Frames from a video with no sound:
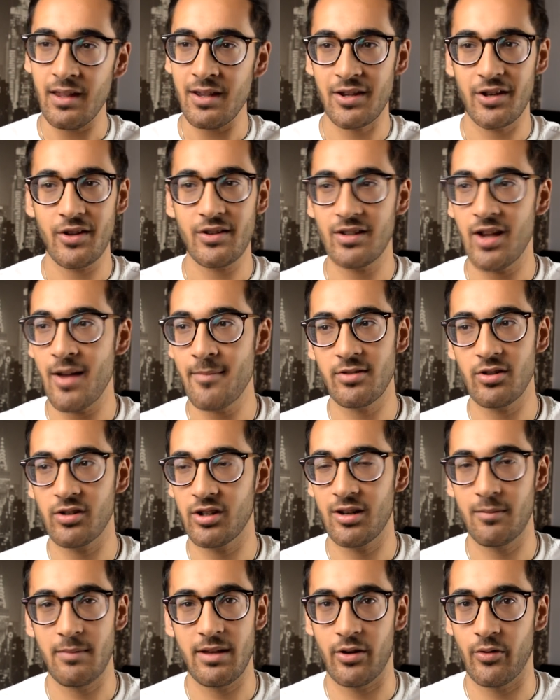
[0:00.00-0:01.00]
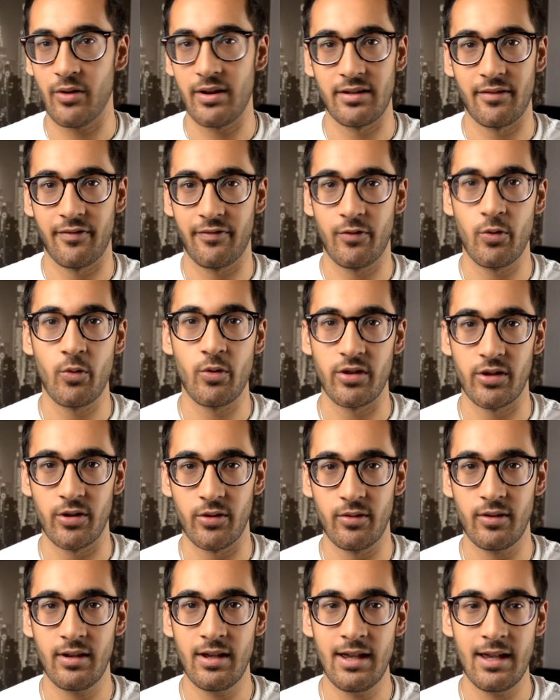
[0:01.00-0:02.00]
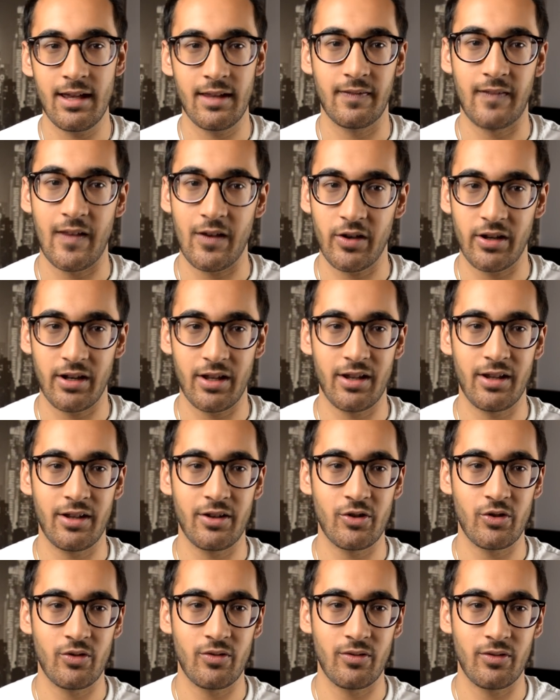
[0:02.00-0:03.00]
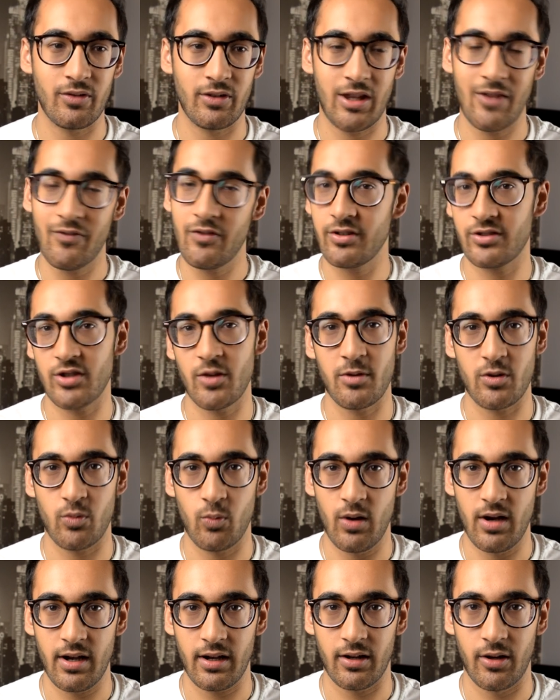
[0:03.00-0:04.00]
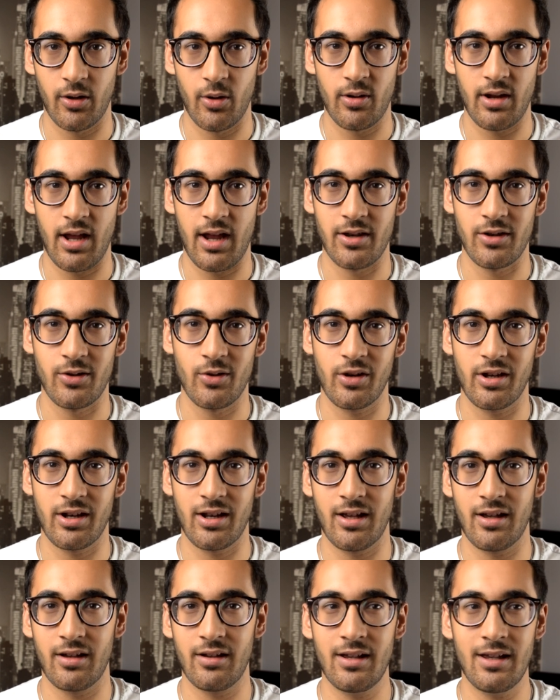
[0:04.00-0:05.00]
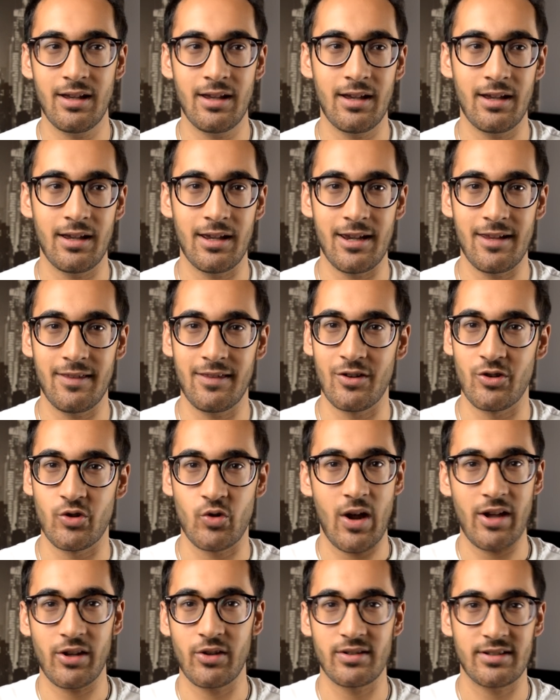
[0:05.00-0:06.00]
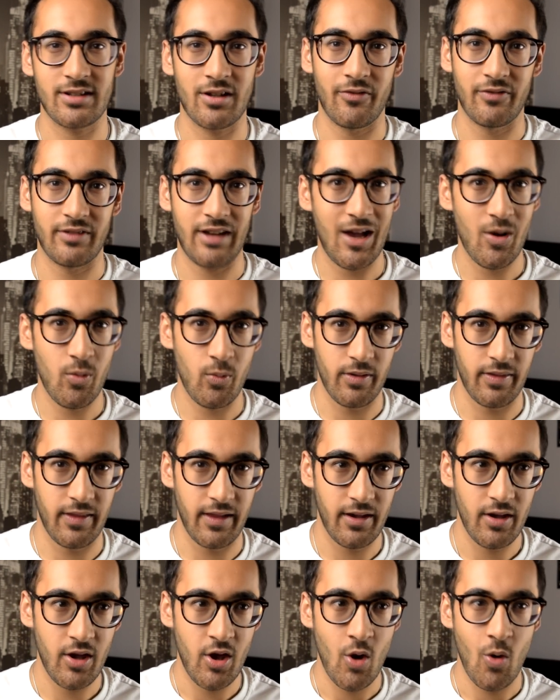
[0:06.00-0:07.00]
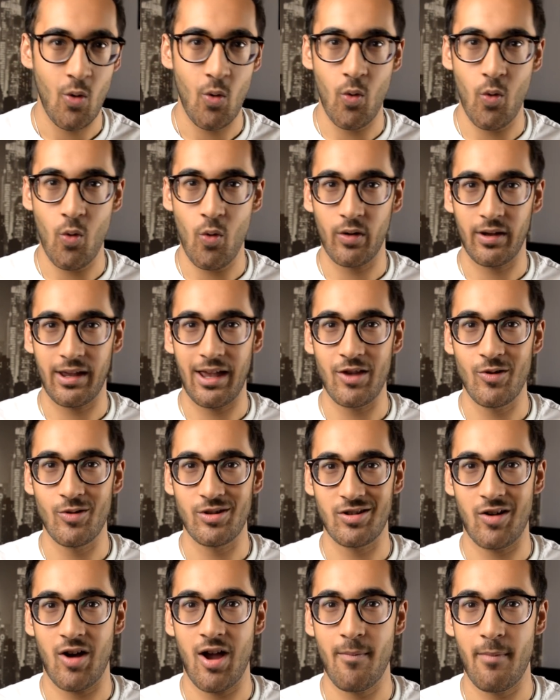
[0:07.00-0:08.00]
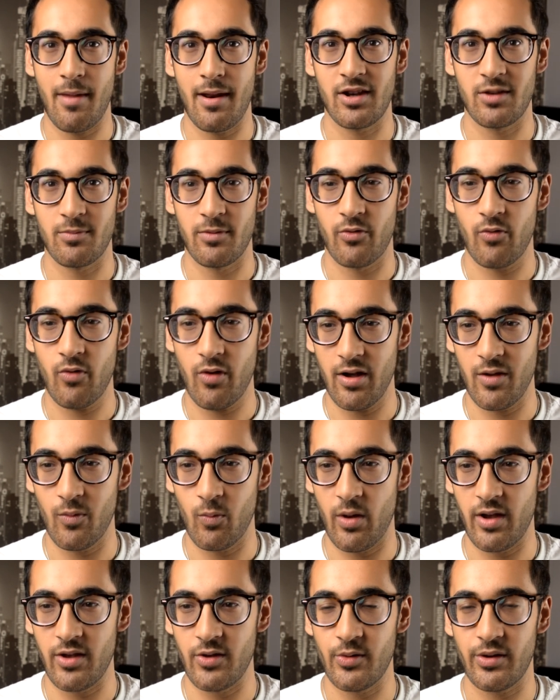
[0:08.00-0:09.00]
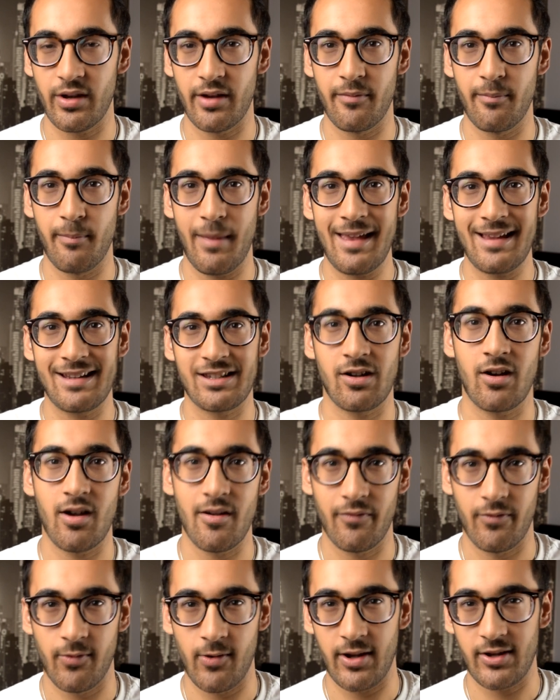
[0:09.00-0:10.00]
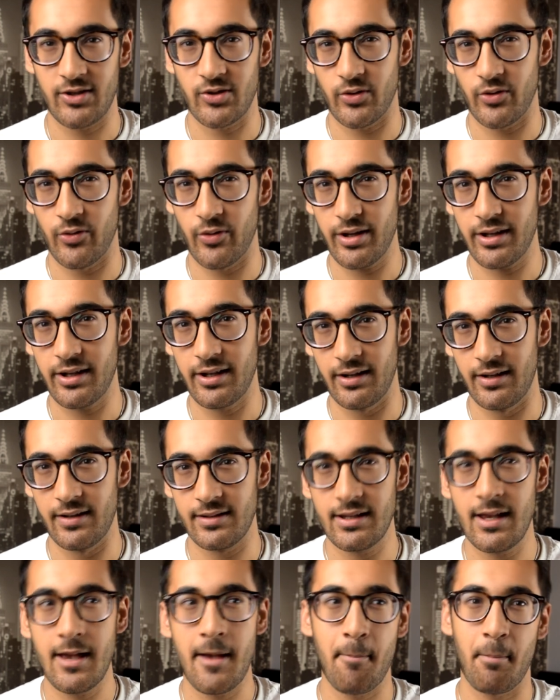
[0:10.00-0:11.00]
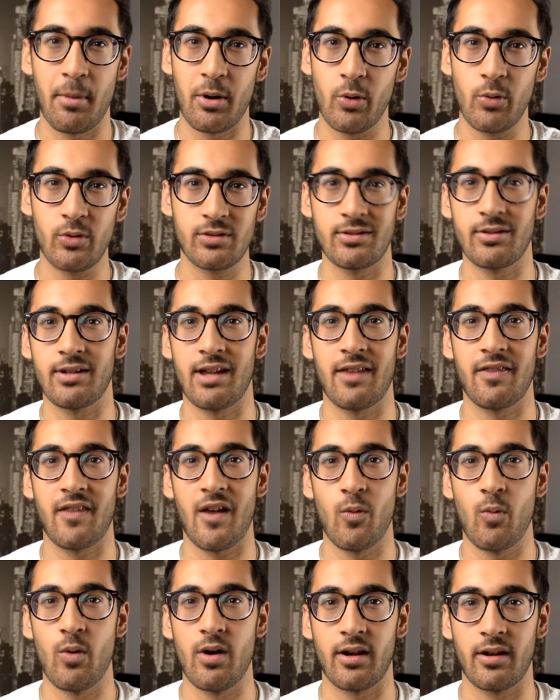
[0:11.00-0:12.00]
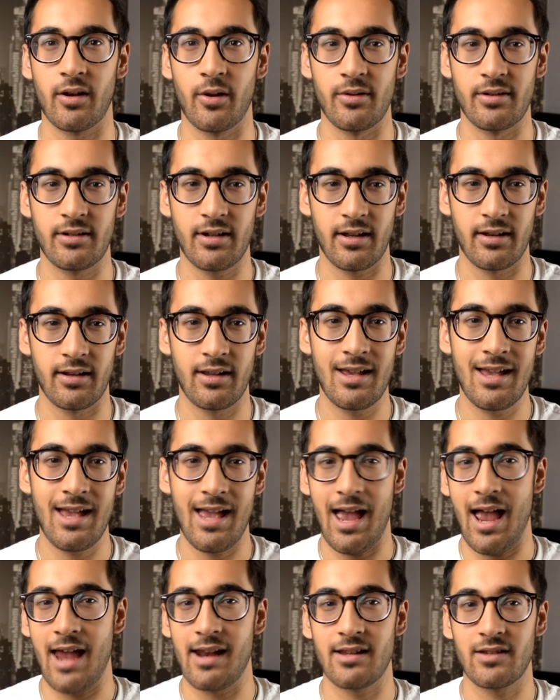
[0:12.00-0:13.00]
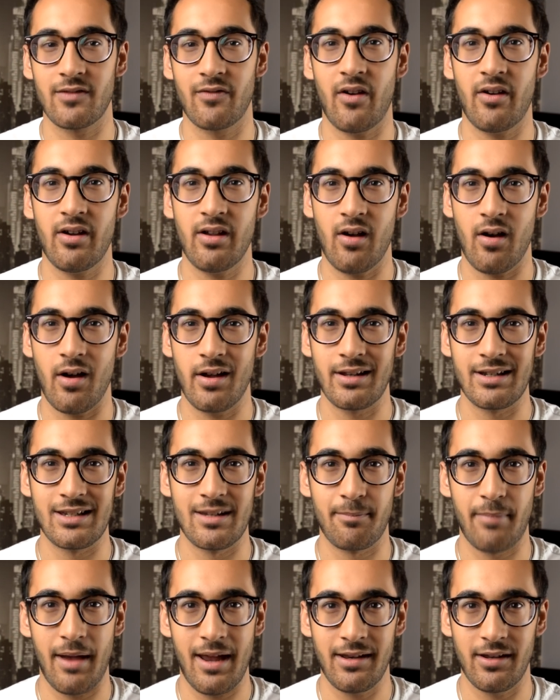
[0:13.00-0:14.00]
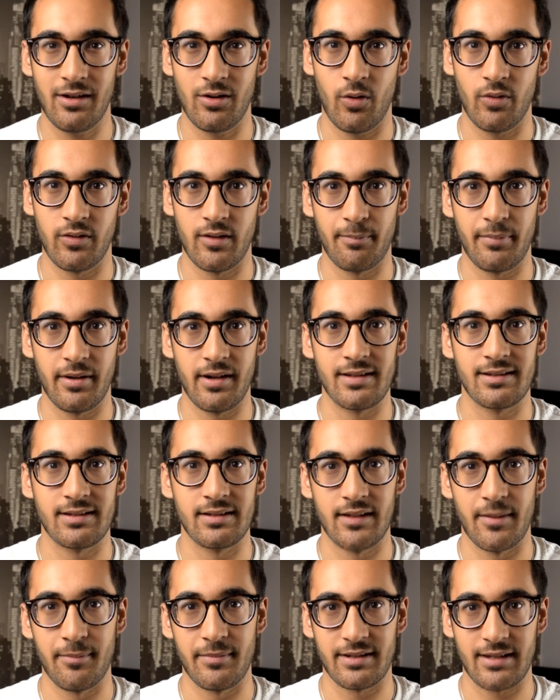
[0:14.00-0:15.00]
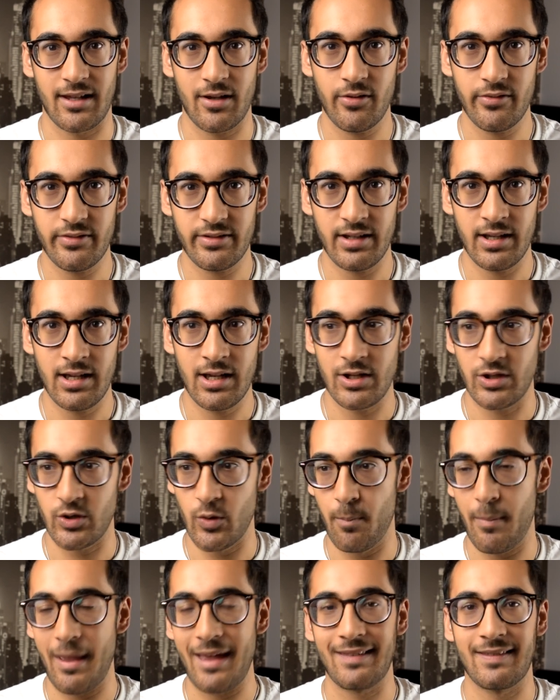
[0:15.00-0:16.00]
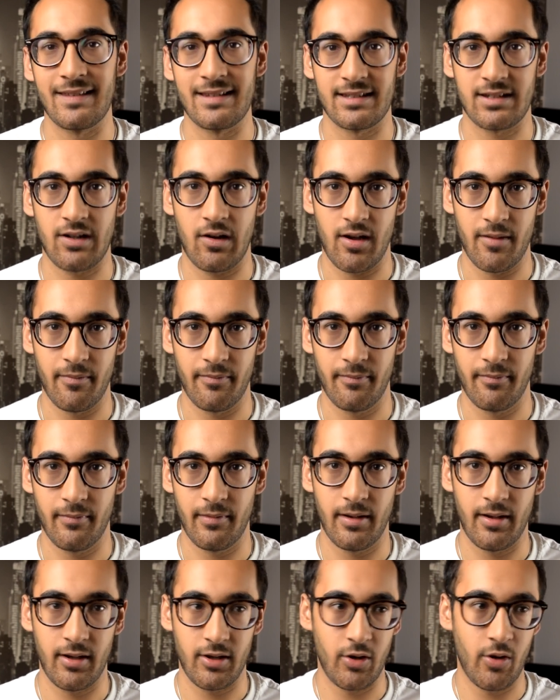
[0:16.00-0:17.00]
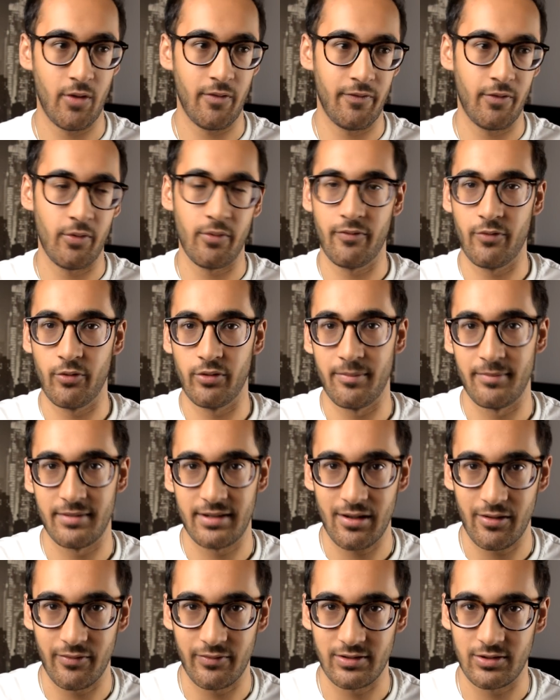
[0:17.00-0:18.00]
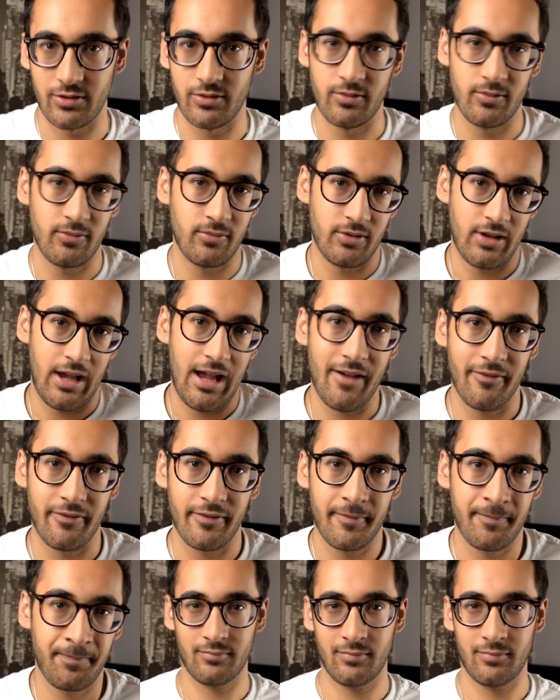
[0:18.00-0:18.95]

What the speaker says: you know, time's not going to be created for you. They're going to give you so much workload and you're going to either drag yourself down with it or get your time management right, where you can make time for extracurriculars but also get that workload done. And it's very highly dependent on the person themselves to make this time, you know, for themselves to have.